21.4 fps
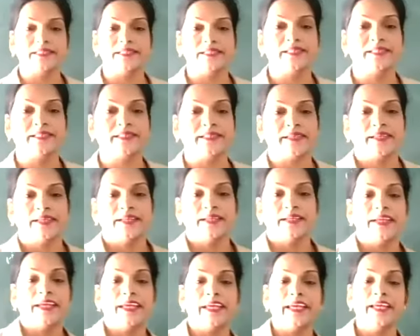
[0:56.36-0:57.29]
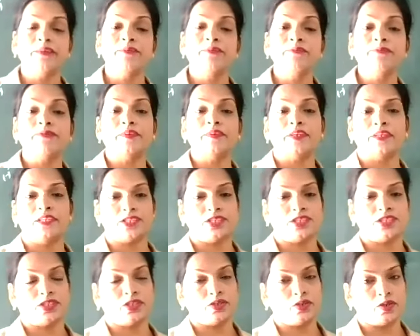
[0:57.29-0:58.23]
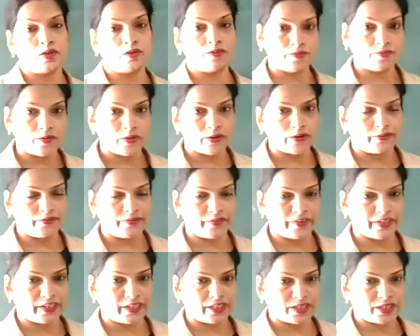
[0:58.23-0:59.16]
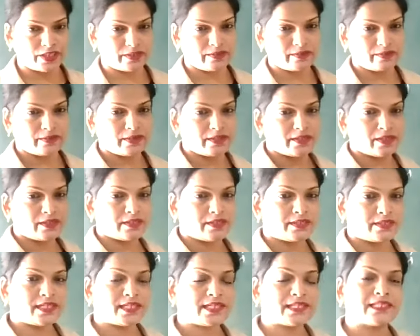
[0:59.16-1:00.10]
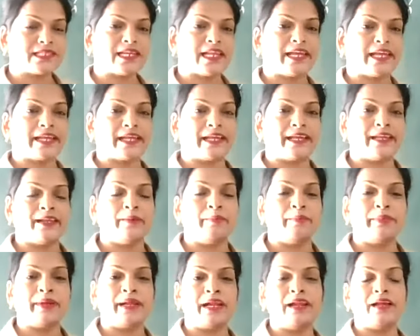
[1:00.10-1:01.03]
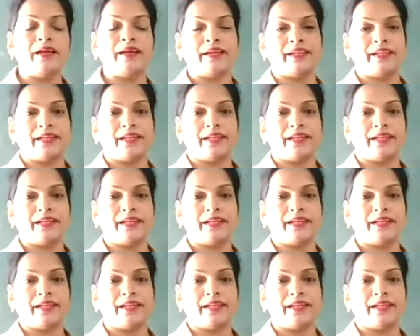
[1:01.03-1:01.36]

this inversion of configuration. Just like an umbrella in